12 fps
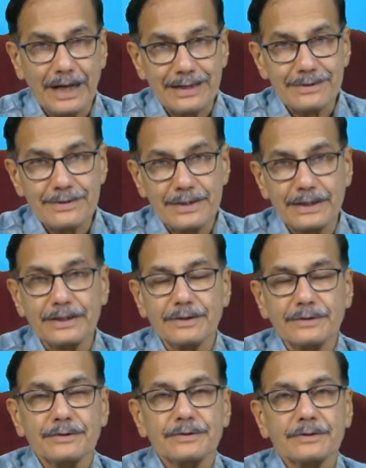that
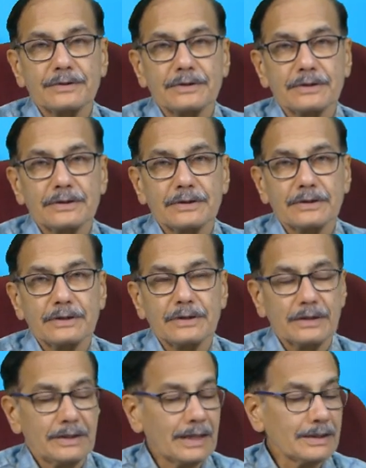state,
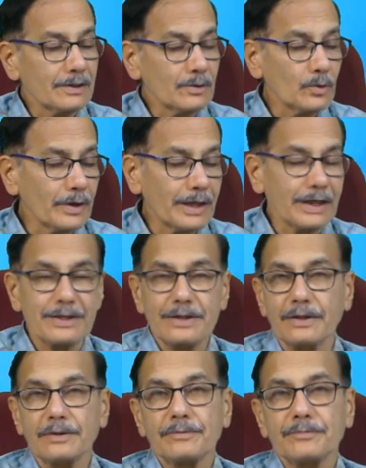like there is no
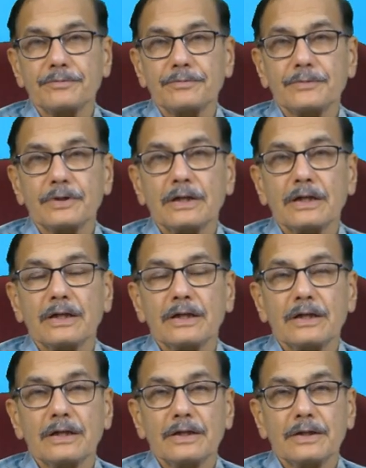erection,
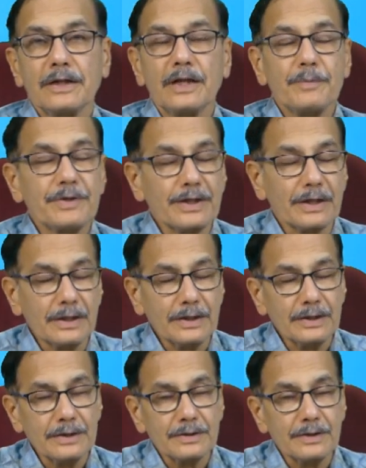then
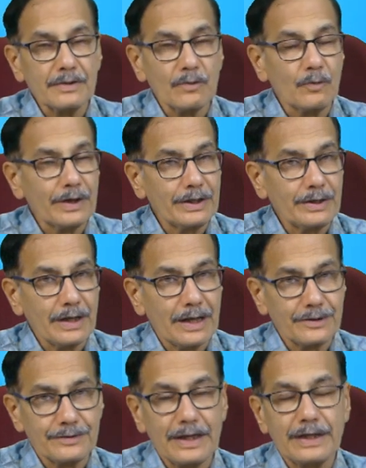immediately there is a worry,
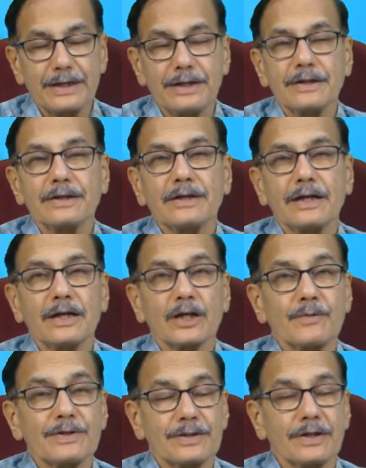anxiety, and a
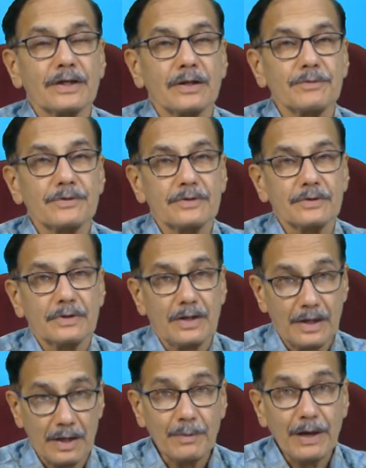question comes,
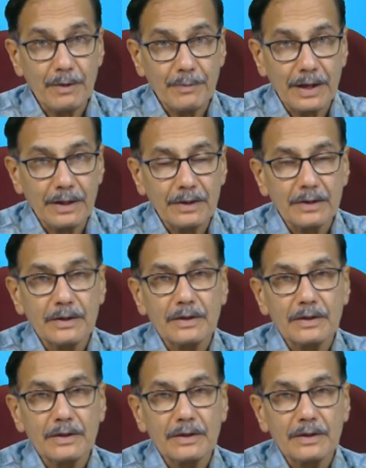am I a man?